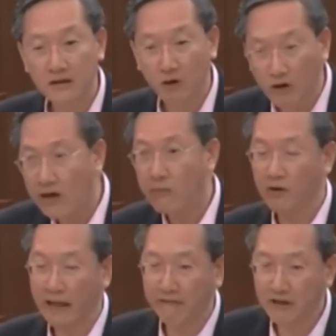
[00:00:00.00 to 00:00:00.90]
talking
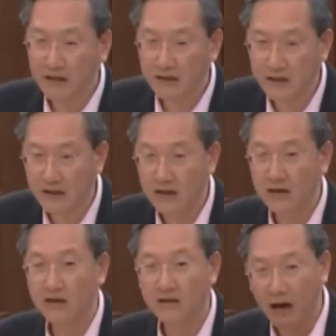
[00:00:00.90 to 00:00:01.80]
about diversity,
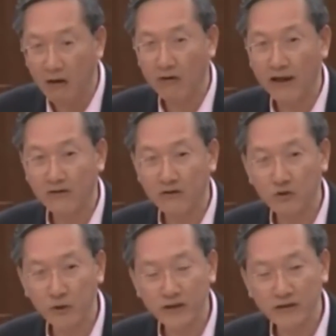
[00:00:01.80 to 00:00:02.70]
now I would like to
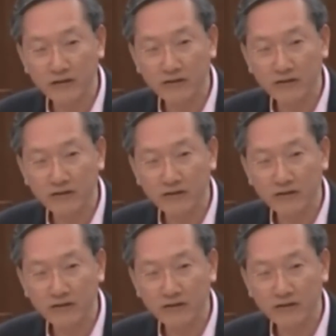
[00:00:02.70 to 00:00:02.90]
switch